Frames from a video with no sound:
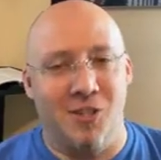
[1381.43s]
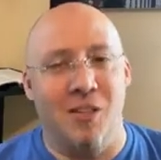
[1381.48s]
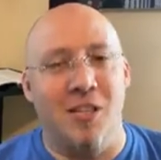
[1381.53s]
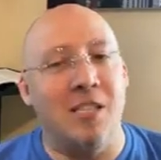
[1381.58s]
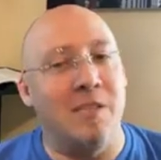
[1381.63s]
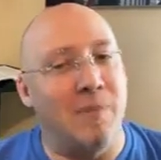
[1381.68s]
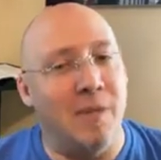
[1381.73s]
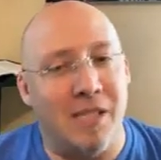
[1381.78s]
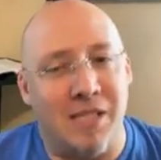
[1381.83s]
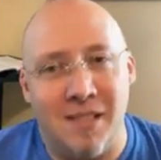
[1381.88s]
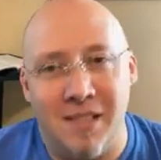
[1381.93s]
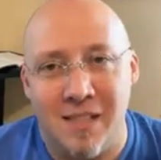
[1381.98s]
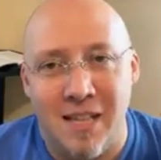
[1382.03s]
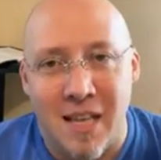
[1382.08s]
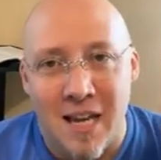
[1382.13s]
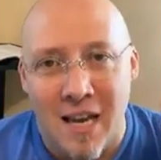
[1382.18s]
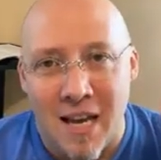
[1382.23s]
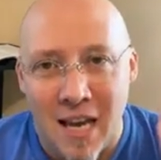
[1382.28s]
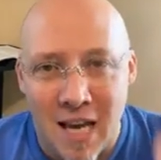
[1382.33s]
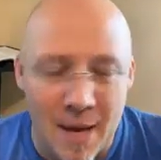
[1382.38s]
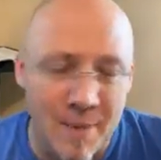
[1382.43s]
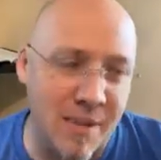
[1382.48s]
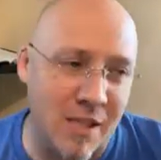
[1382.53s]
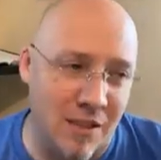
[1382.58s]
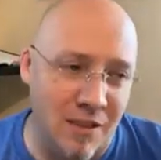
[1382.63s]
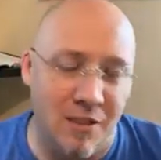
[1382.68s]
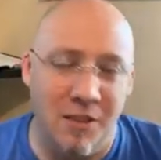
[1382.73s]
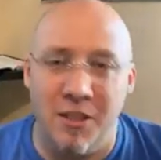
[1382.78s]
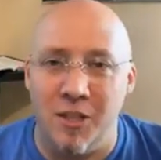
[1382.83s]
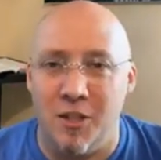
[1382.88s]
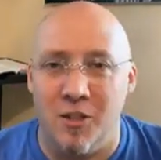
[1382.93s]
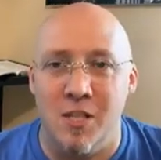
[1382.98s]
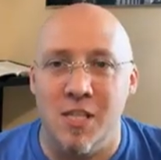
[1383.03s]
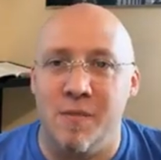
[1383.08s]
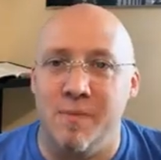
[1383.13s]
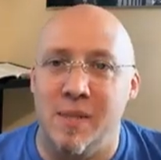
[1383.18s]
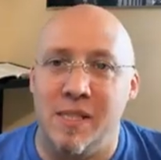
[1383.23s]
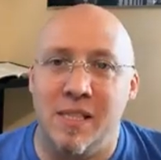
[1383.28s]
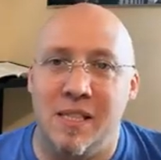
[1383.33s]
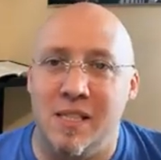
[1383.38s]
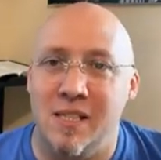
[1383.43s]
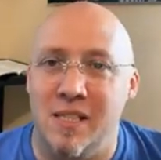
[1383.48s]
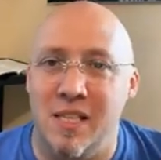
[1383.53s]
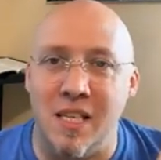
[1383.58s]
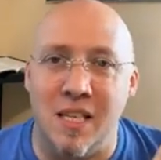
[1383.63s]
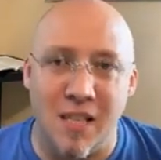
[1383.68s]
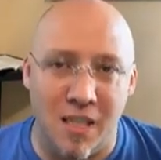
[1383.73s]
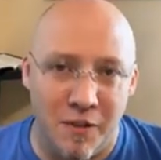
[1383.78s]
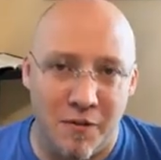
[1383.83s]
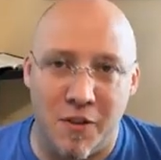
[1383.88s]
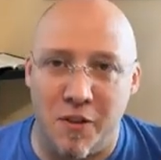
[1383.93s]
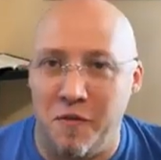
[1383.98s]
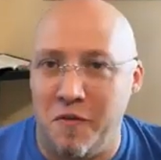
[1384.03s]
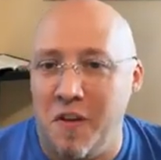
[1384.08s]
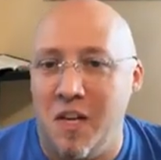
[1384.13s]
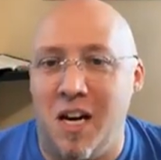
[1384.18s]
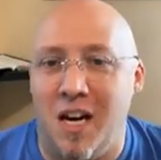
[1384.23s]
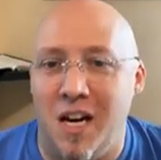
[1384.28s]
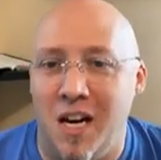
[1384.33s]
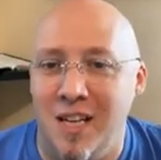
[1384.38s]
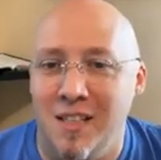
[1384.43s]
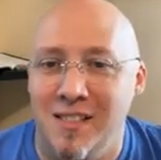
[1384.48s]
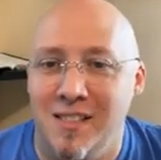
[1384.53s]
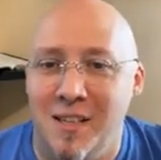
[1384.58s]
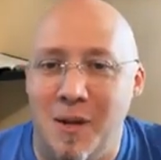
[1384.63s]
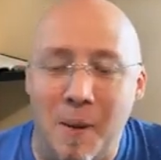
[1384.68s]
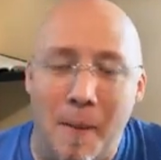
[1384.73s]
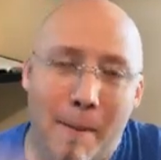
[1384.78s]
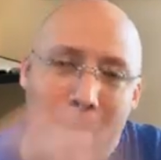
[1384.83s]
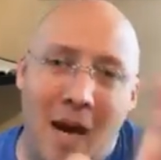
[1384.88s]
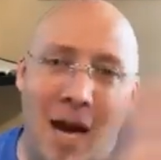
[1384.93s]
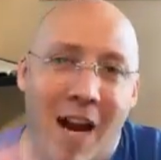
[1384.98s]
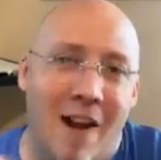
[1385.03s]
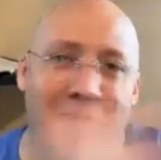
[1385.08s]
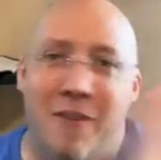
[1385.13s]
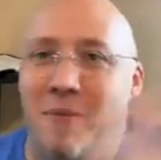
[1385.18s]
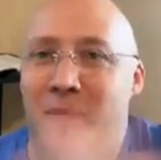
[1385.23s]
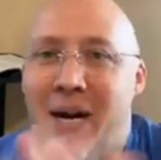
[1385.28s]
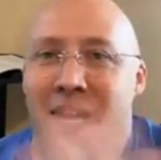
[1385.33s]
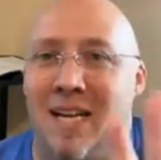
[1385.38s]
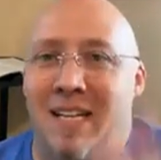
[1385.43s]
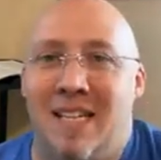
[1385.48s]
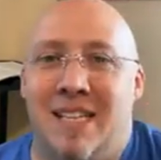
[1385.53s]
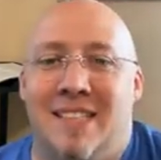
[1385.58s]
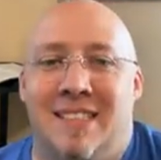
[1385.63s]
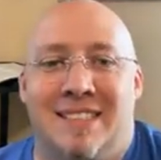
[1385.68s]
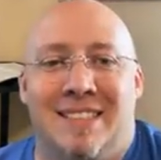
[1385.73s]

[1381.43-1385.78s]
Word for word: Christmas? It's absolutely Christmas. It is the gift of God. So, bye, everybody.